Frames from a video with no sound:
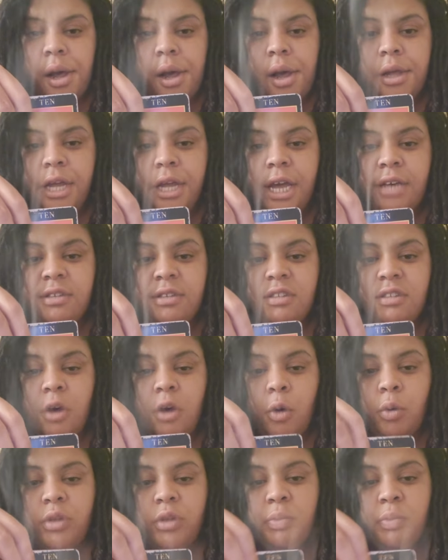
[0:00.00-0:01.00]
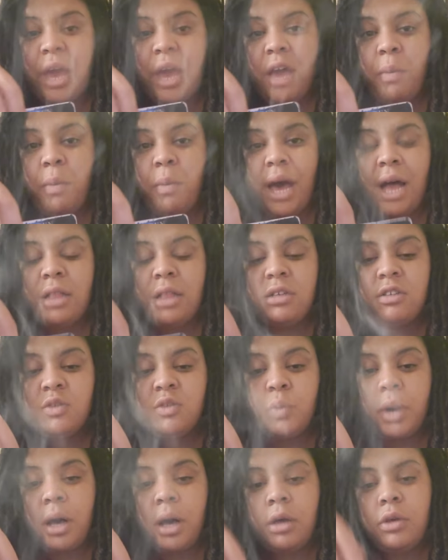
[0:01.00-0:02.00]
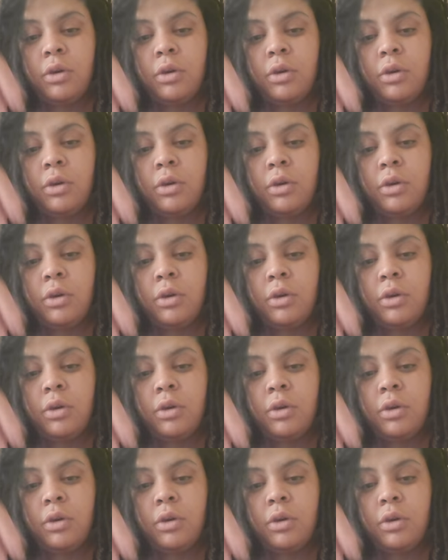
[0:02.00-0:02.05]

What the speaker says: Yes, so with PayPal as well,